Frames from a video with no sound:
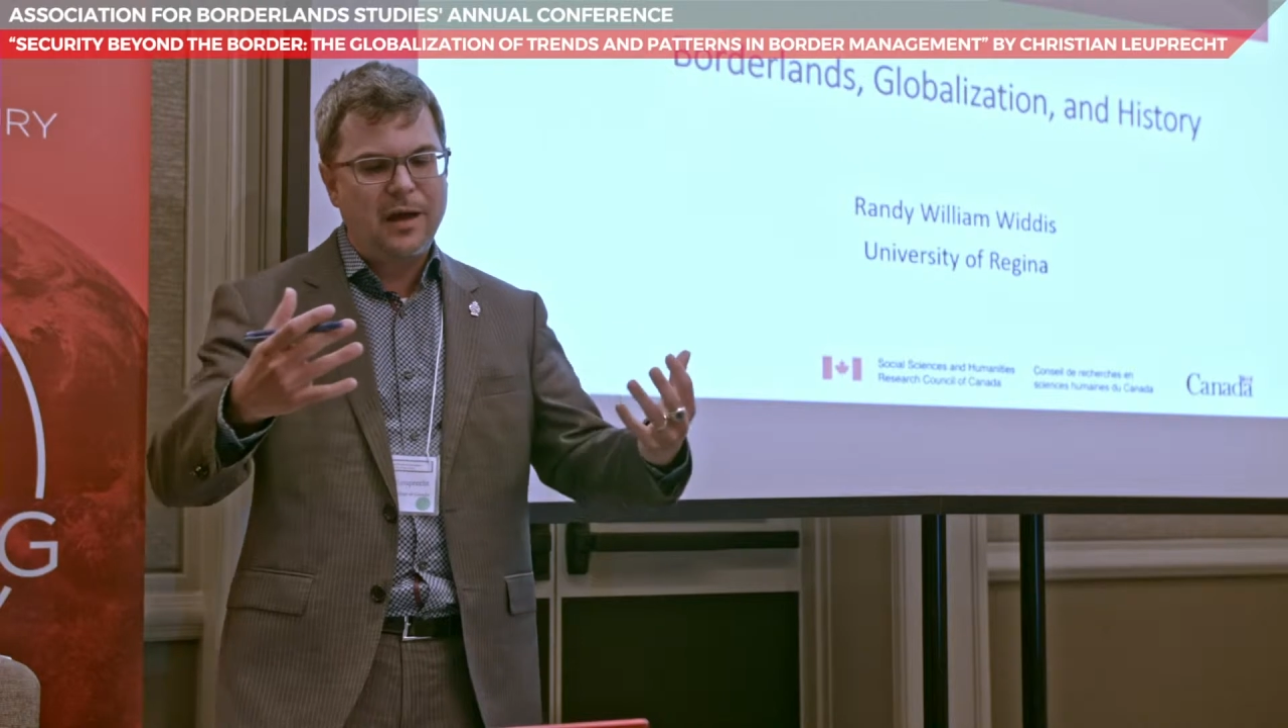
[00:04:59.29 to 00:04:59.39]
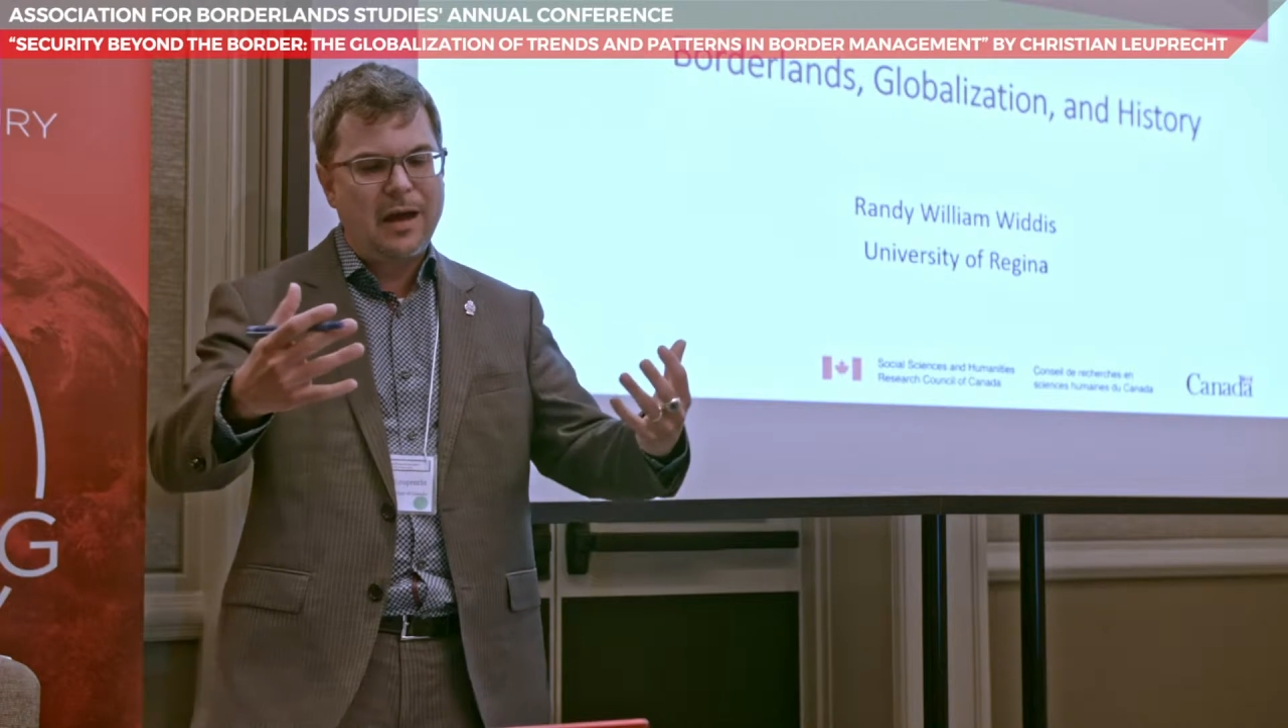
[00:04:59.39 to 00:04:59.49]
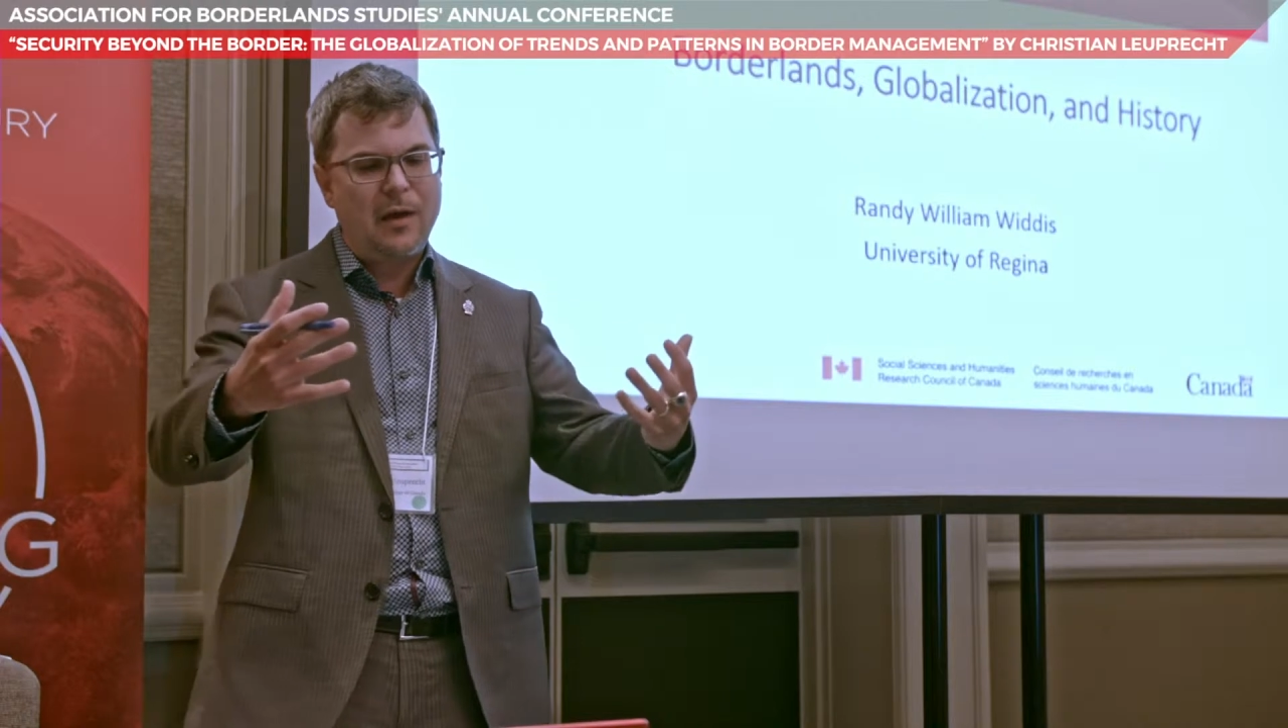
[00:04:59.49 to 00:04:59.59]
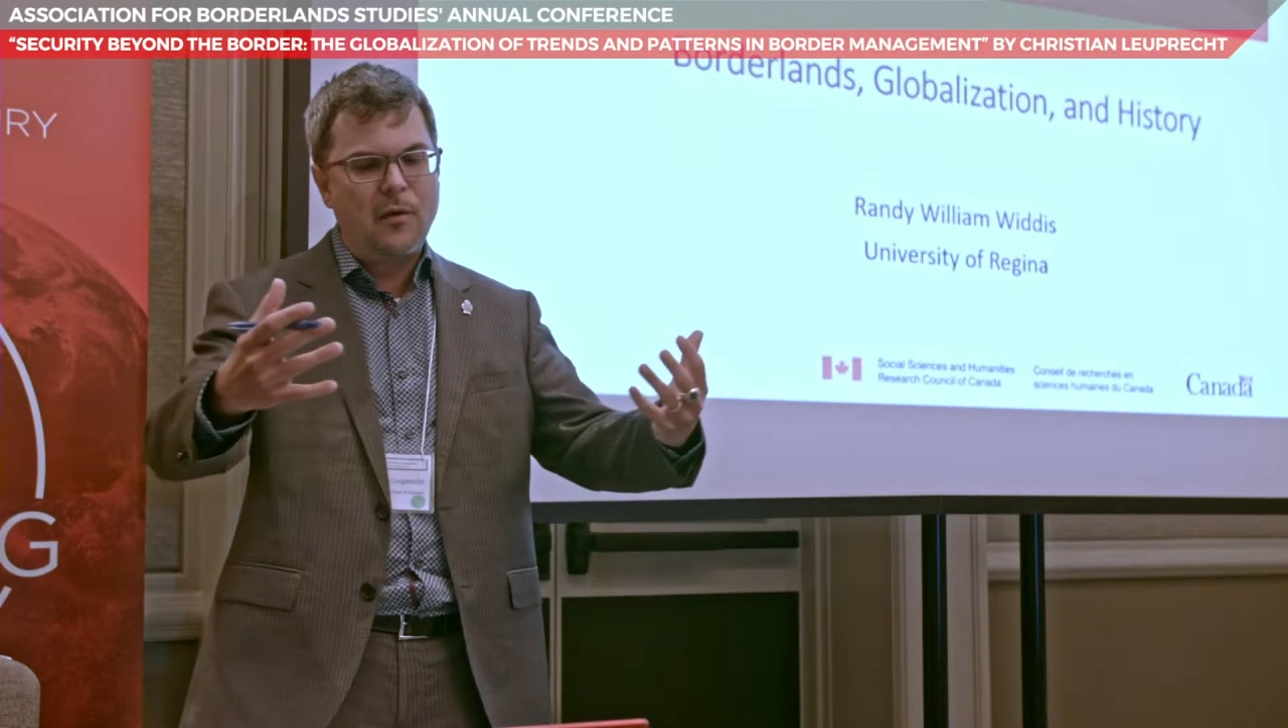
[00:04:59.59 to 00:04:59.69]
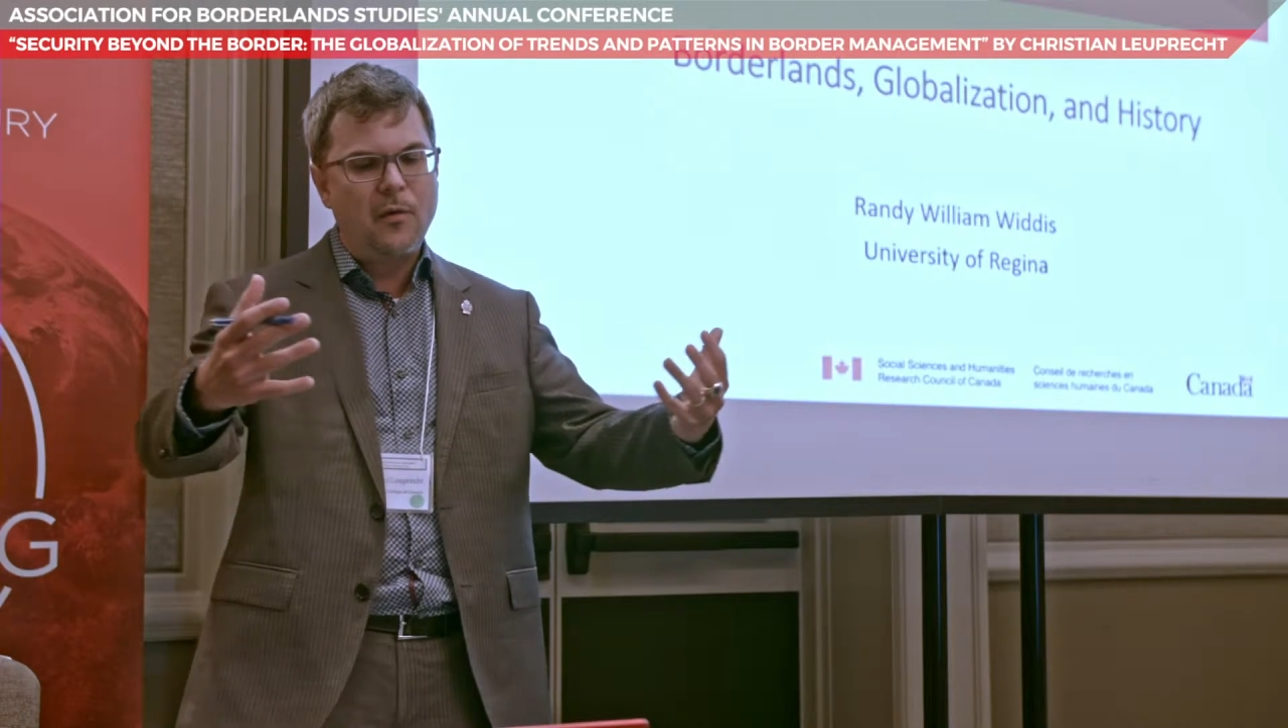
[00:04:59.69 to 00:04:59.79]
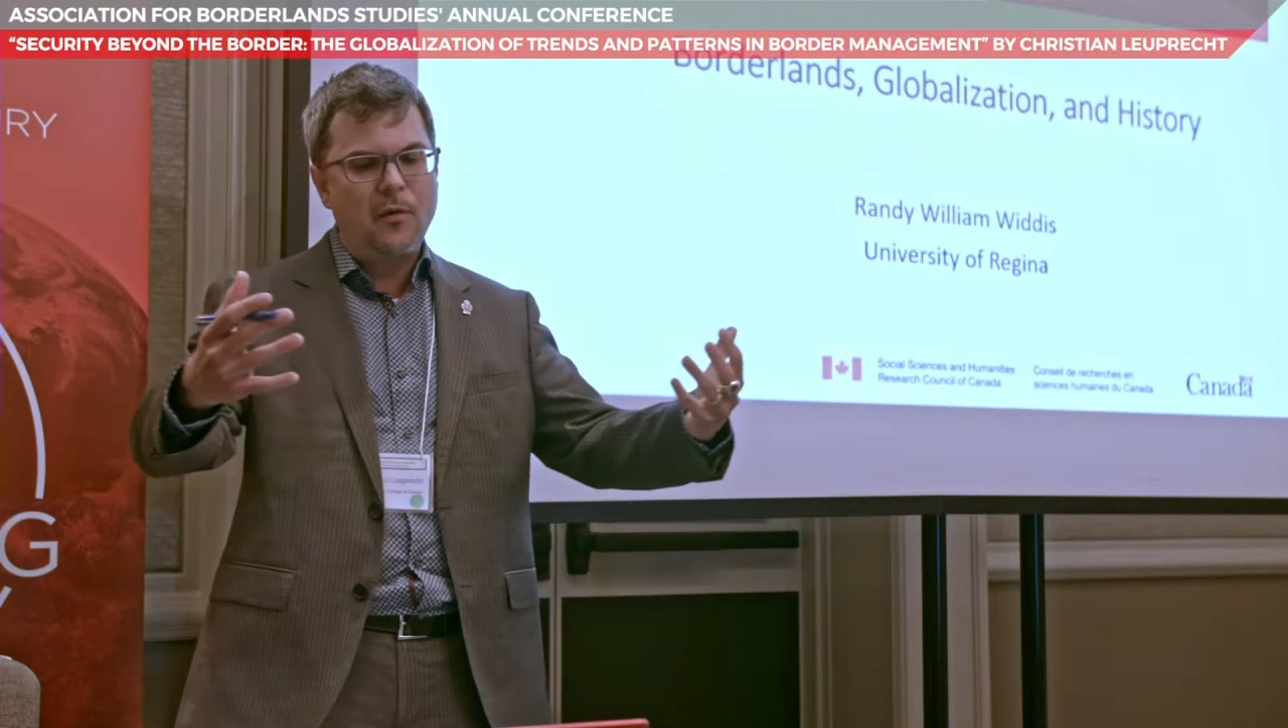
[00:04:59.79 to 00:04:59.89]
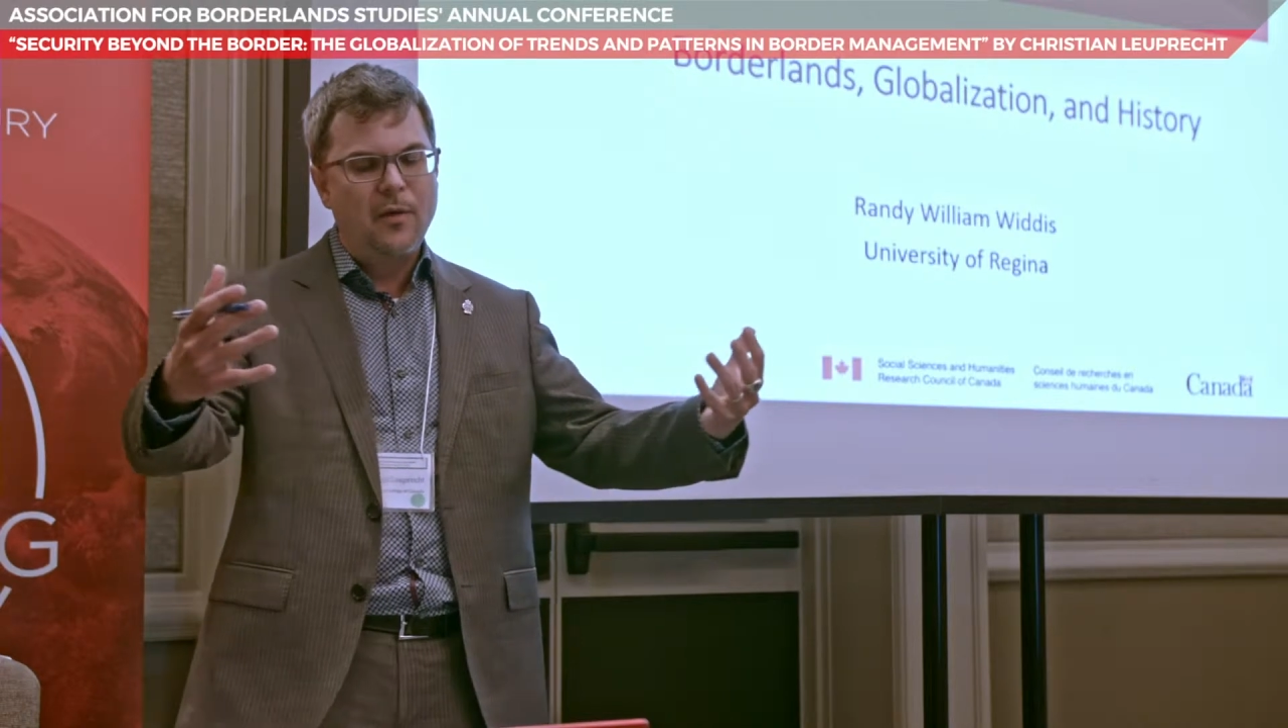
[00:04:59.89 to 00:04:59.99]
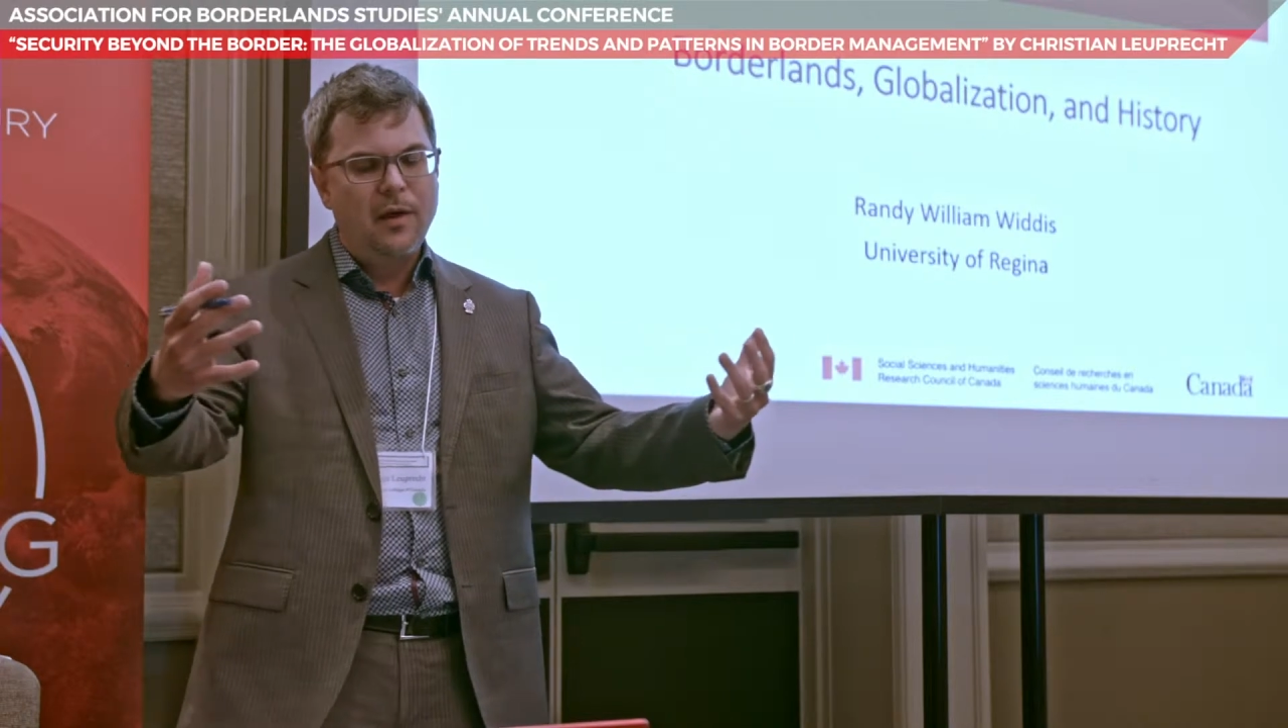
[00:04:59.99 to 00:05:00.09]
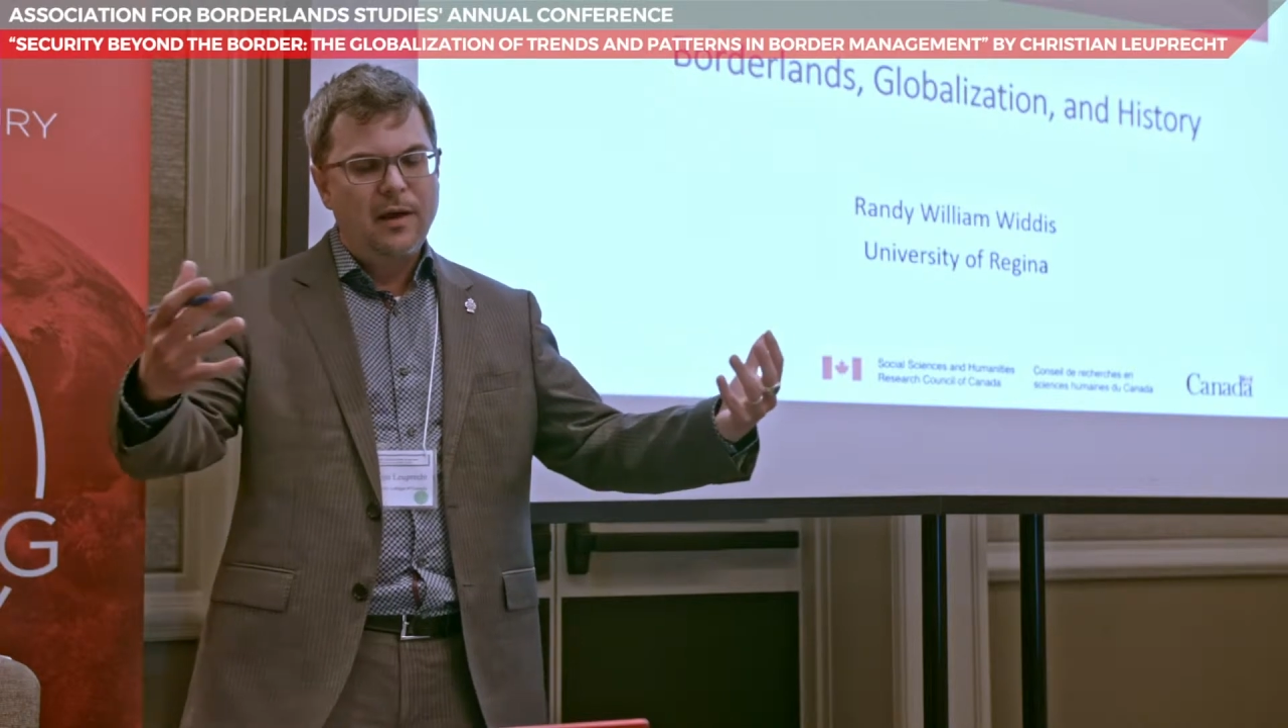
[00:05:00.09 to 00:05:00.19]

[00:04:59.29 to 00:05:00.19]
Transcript: how,